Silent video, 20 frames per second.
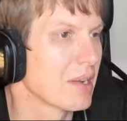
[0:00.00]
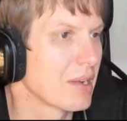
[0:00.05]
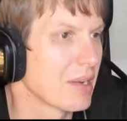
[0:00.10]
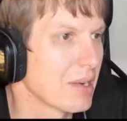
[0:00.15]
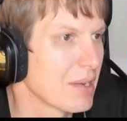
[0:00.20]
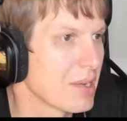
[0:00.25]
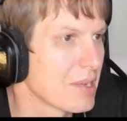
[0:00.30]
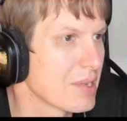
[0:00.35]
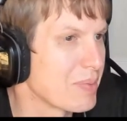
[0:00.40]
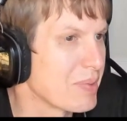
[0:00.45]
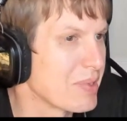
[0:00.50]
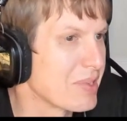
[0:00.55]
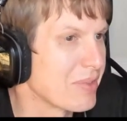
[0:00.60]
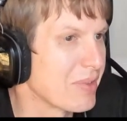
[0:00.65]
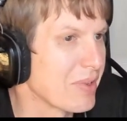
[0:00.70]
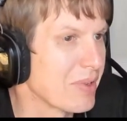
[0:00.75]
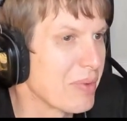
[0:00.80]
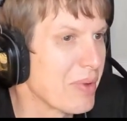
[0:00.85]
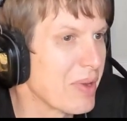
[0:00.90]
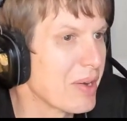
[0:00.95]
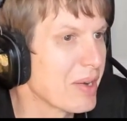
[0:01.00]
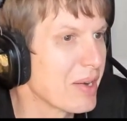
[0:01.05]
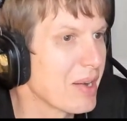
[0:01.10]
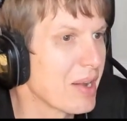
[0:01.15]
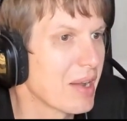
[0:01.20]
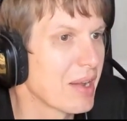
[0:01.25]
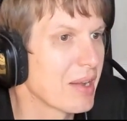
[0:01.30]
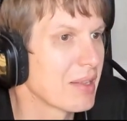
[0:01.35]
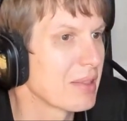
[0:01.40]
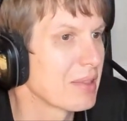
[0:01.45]
a specific query
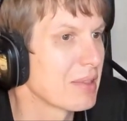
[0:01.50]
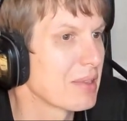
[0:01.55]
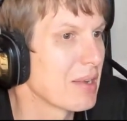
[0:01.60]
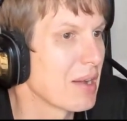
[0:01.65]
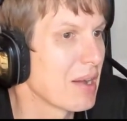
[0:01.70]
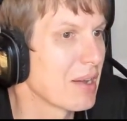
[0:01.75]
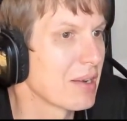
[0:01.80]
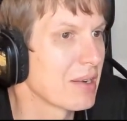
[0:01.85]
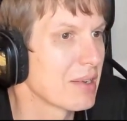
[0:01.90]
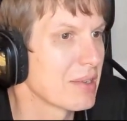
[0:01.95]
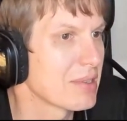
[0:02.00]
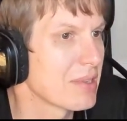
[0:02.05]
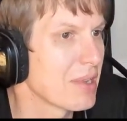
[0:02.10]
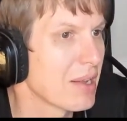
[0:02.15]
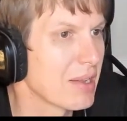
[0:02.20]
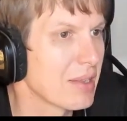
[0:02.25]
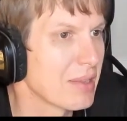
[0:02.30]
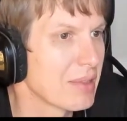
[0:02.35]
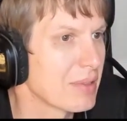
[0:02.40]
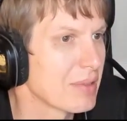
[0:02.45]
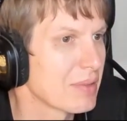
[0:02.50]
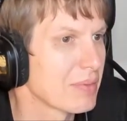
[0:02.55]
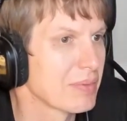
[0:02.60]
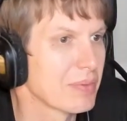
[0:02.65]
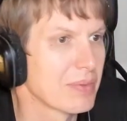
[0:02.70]
and understand